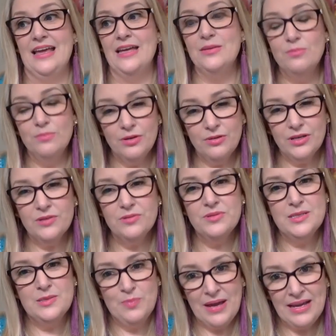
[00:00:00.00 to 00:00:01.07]
and miracle
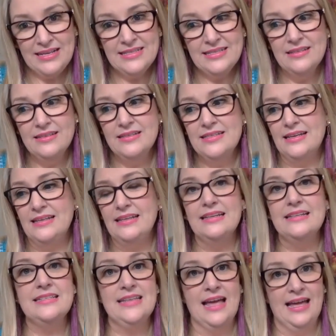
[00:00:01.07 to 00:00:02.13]
spaces and
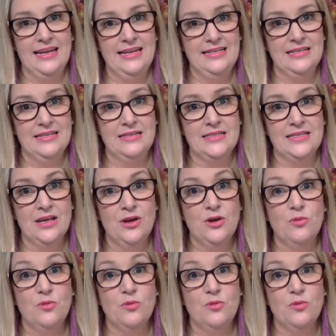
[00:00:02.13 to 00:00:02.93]
containers